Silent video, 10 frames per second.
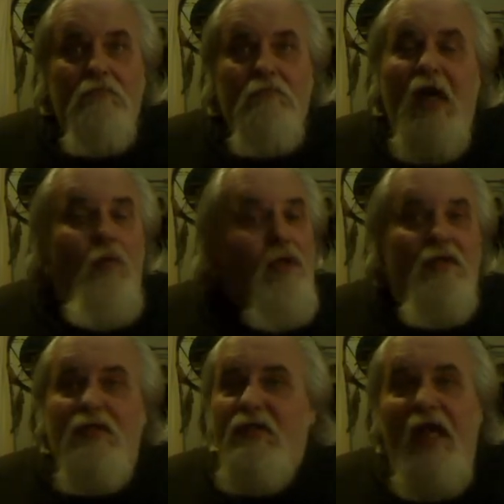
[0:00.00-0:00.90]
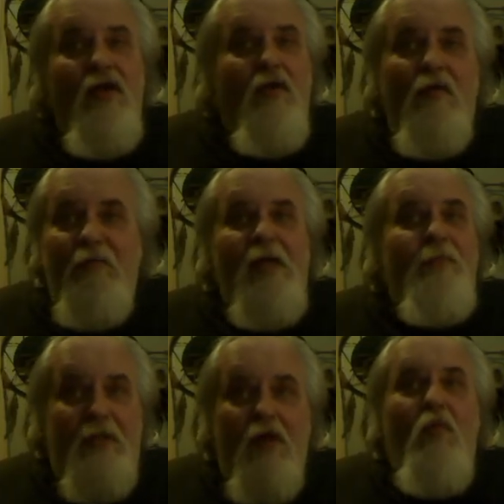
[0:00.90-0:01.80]
Not willing to stand on their feet,
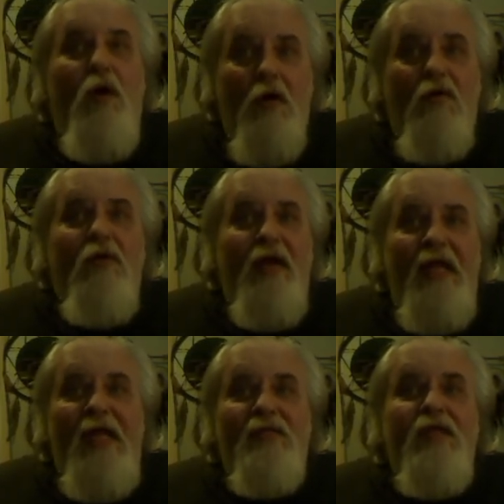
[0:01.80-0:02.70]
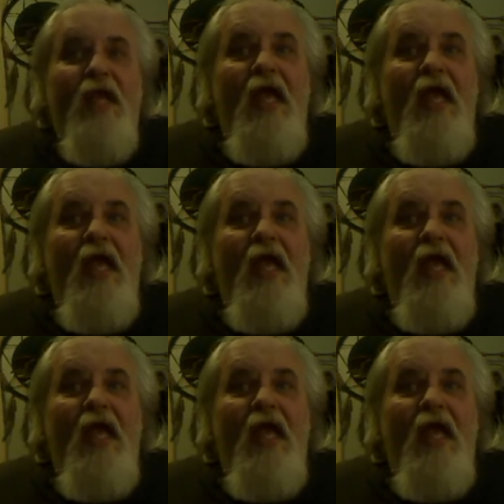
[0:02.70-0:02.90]
but they're going to walk on their knees